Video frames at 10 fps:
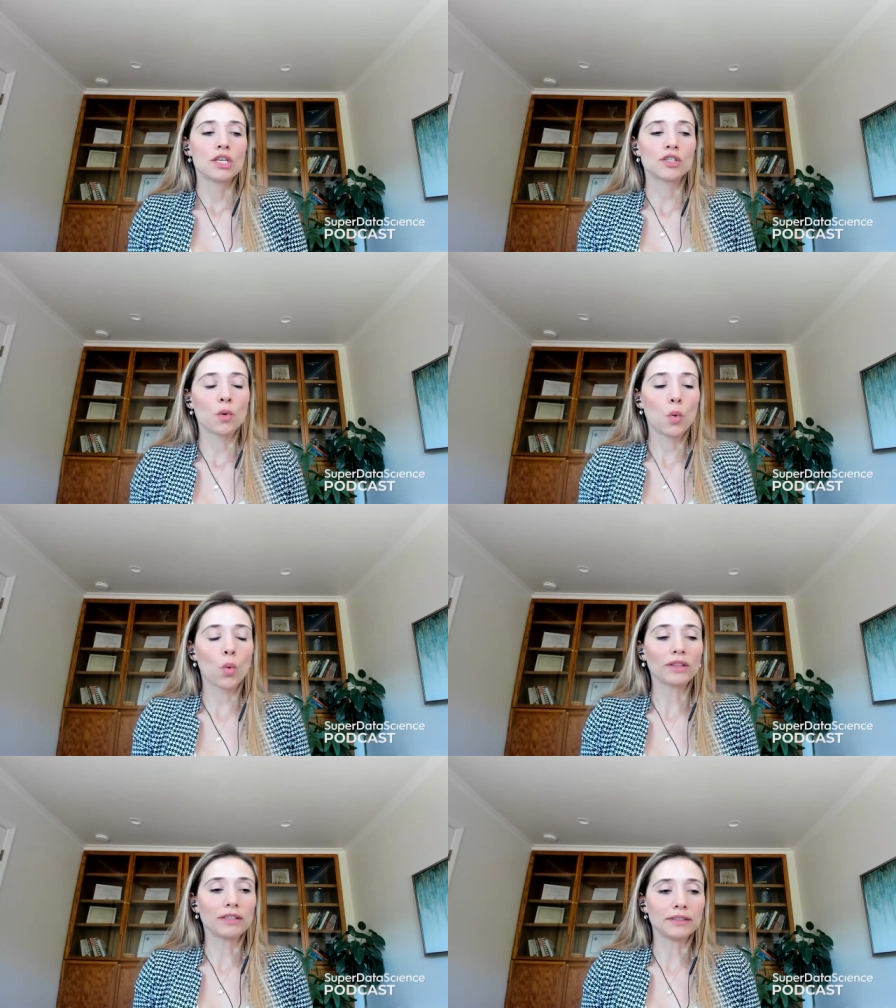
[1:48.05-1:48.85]
So,
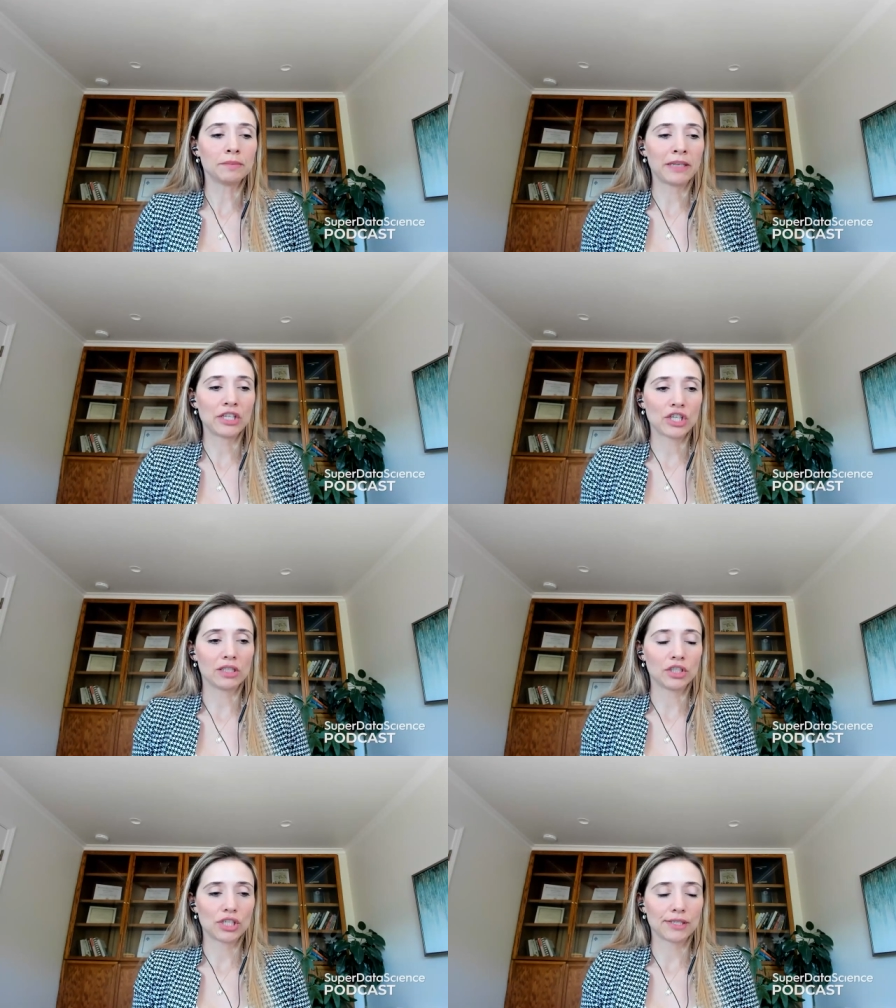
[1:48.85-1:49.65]
what are the main
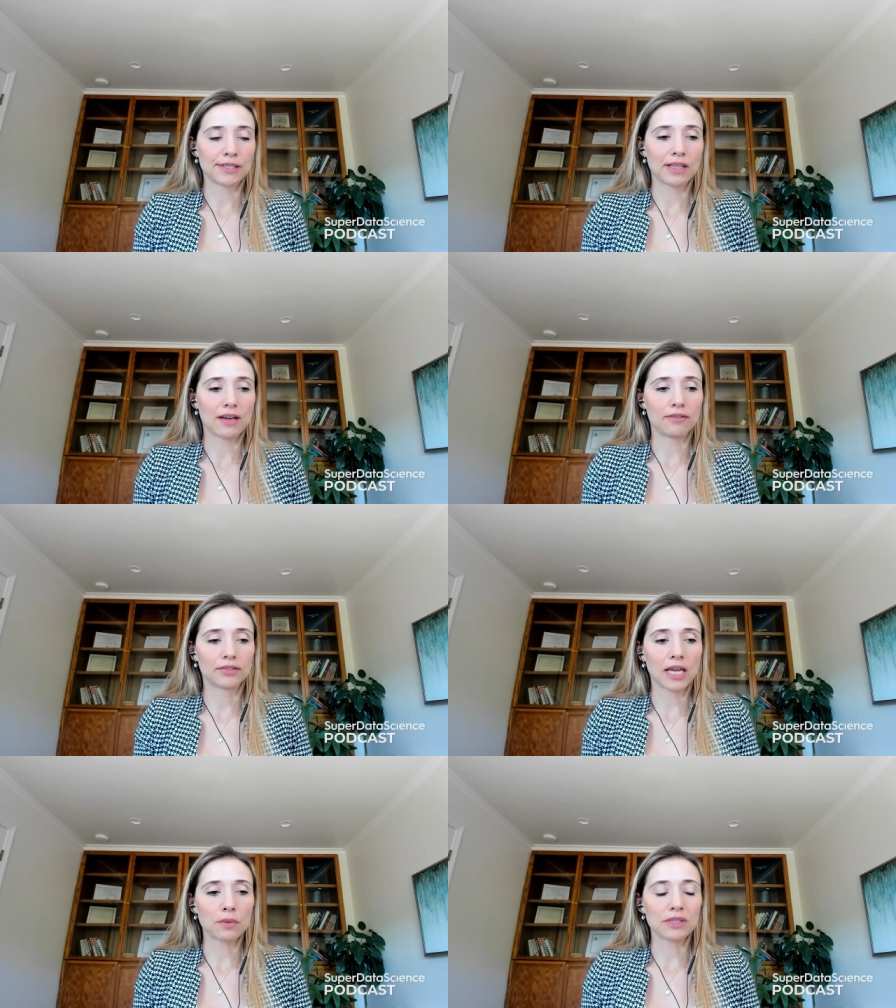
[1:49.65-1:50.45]
challenges
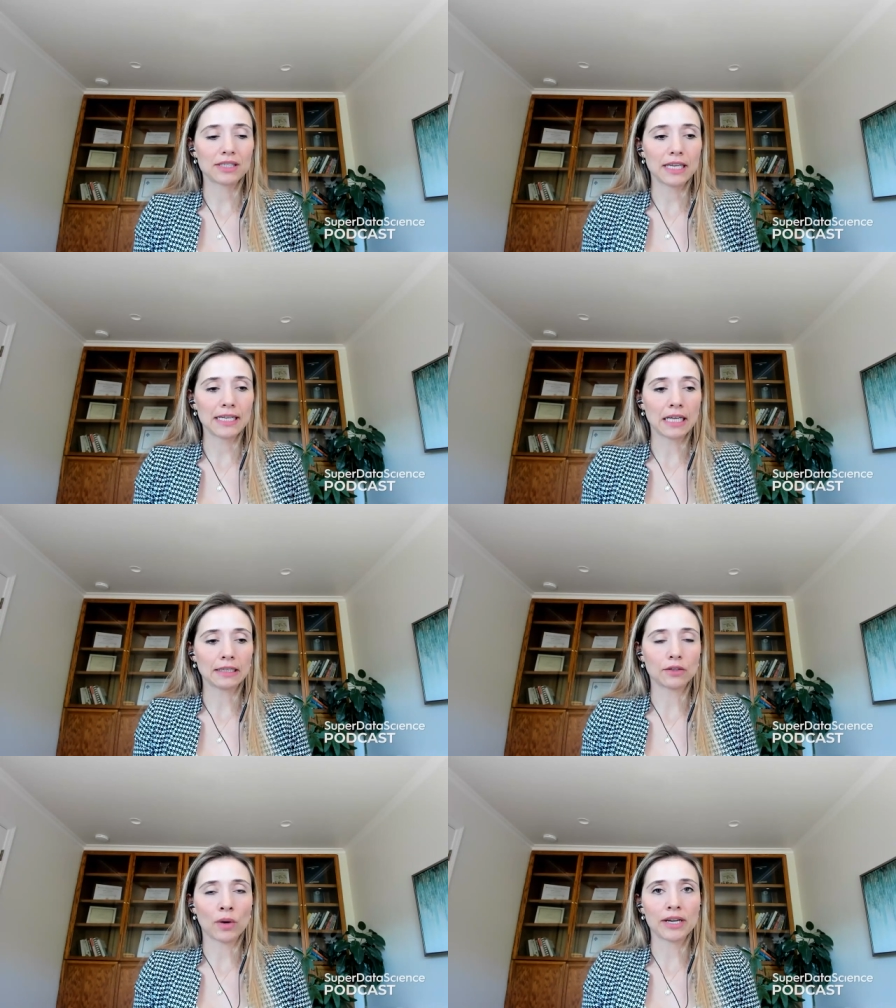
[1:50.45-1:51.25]
left? I would say
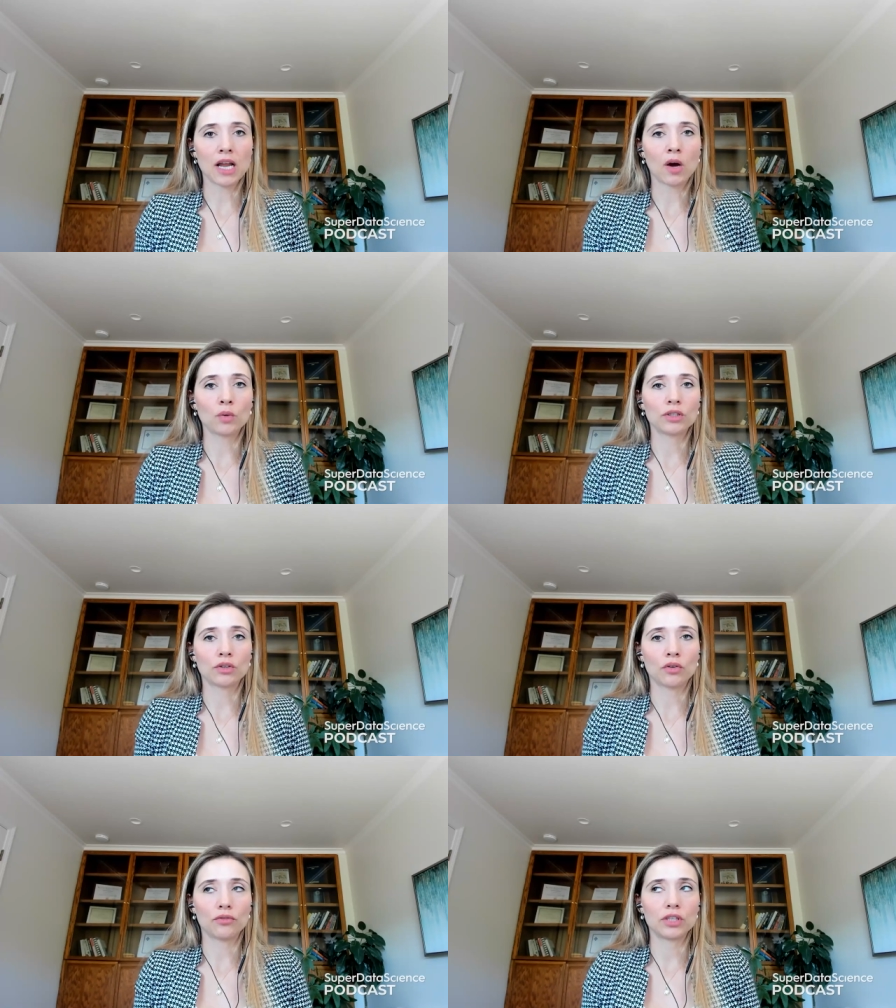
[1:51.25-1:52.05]
that right now the
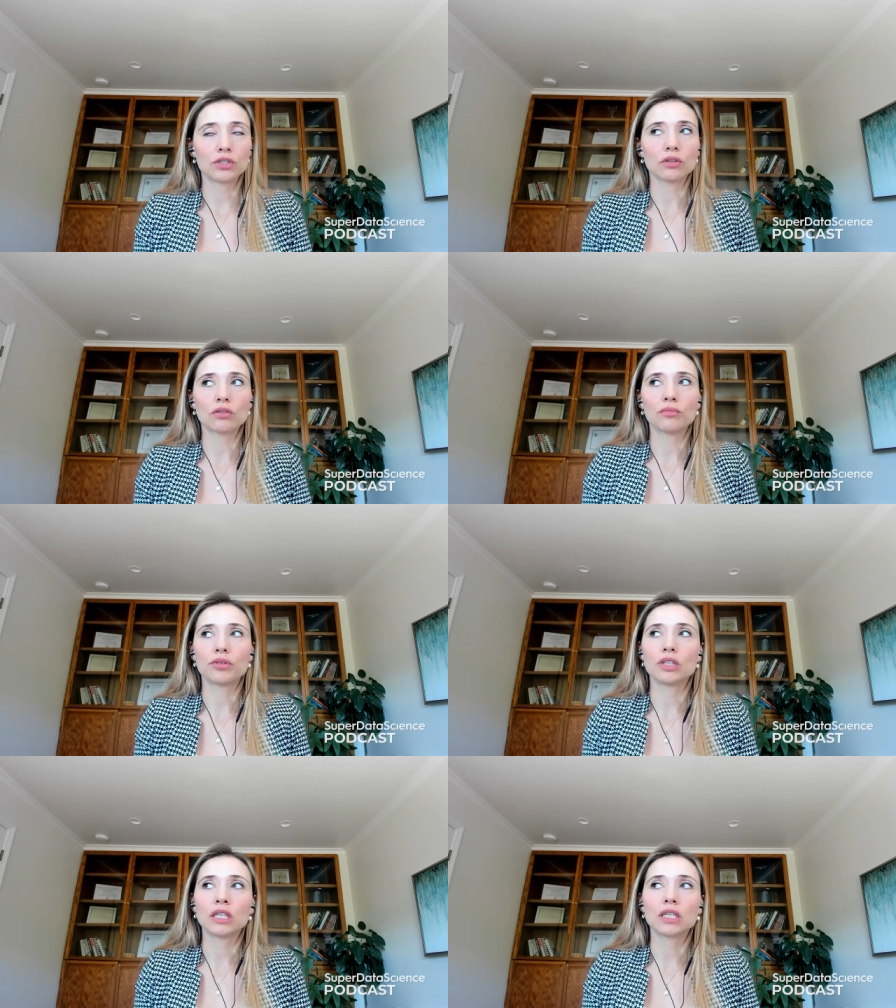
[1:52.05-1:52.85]
confidential
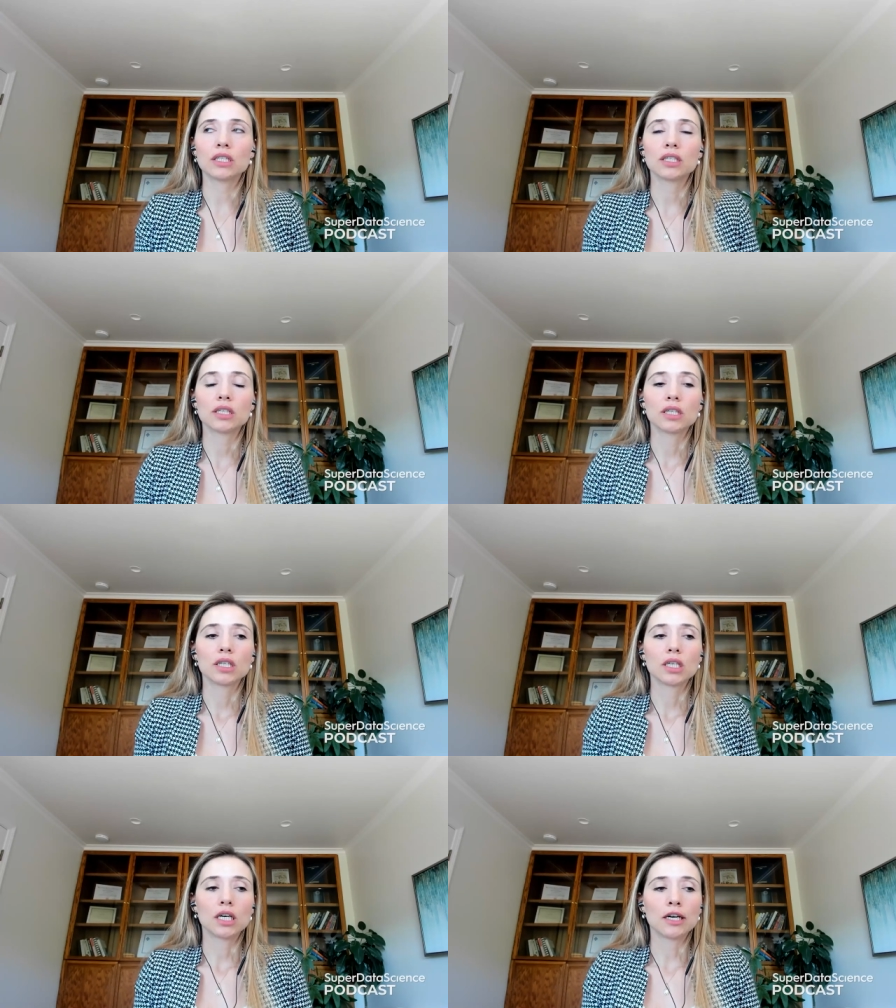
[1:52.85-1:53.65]
computing
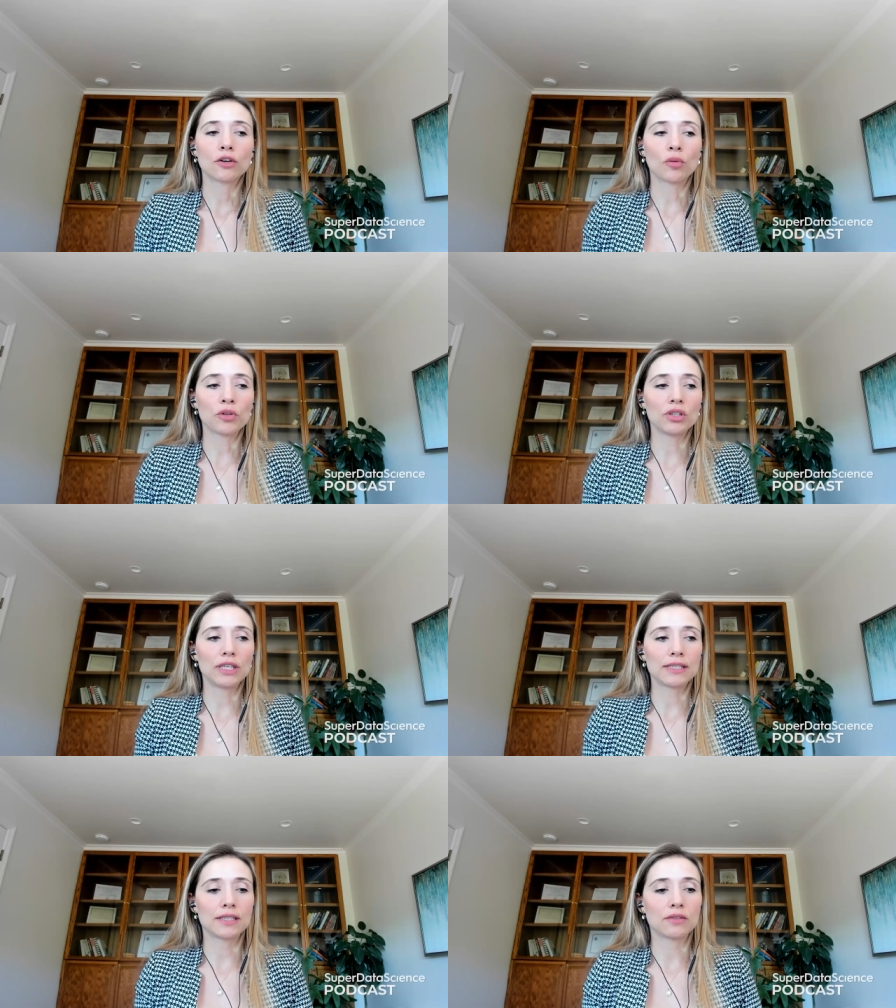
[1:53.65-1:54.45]
uh,
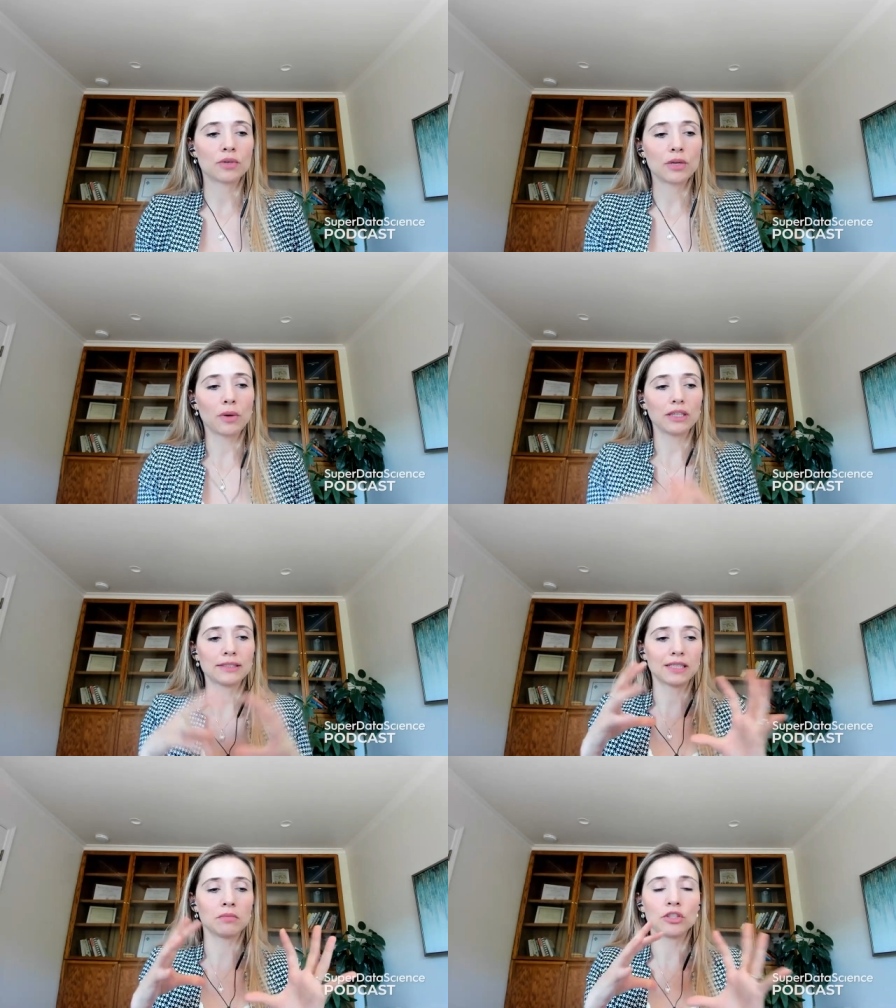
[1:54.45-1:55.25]
community is really well
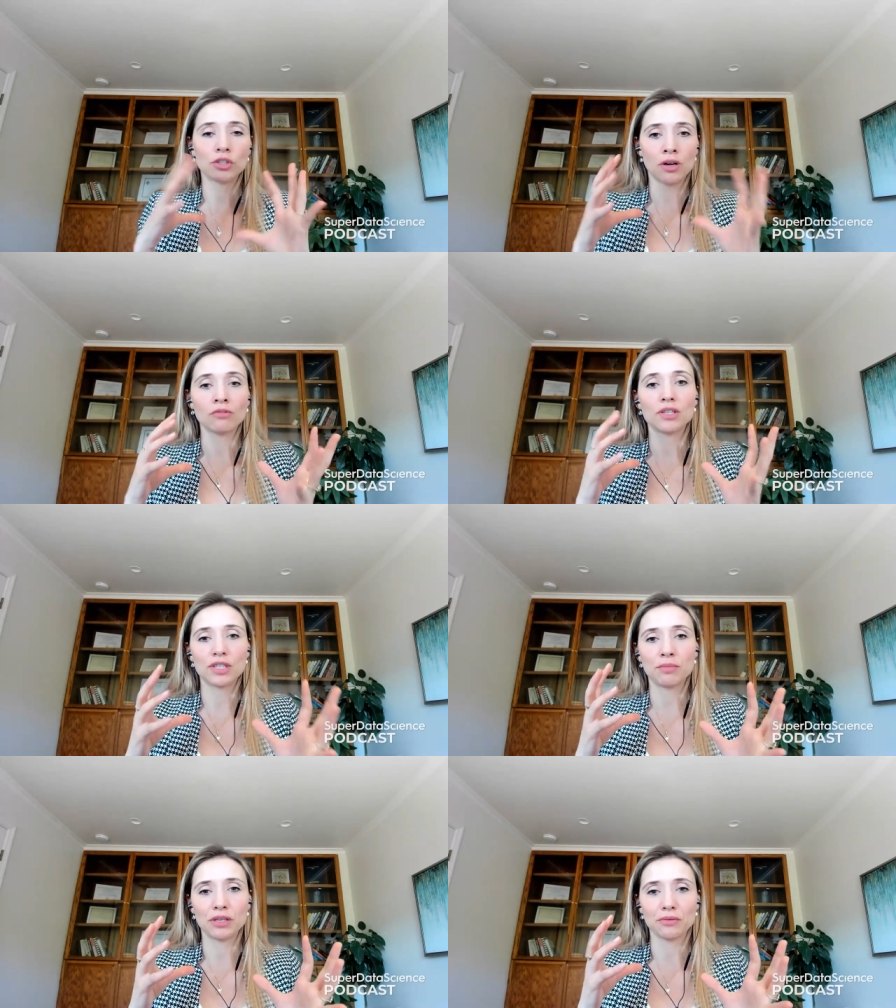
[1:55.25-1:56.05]
established around the
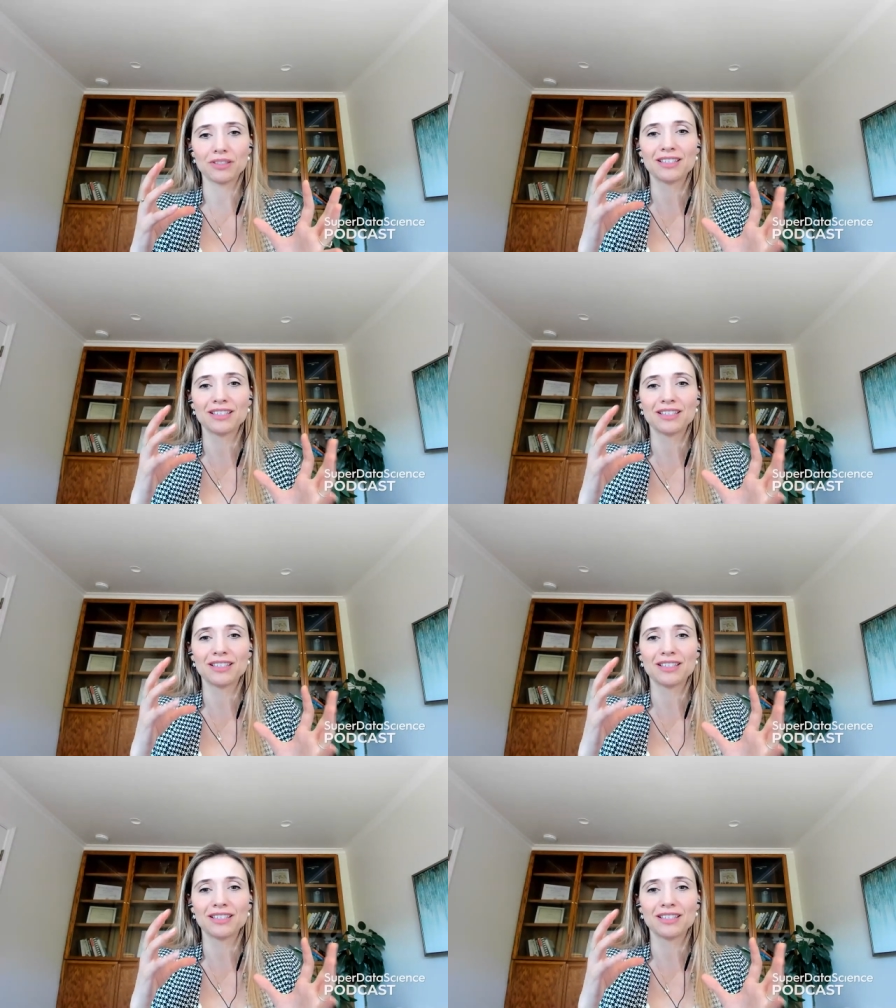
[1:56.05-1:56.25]
CPUs.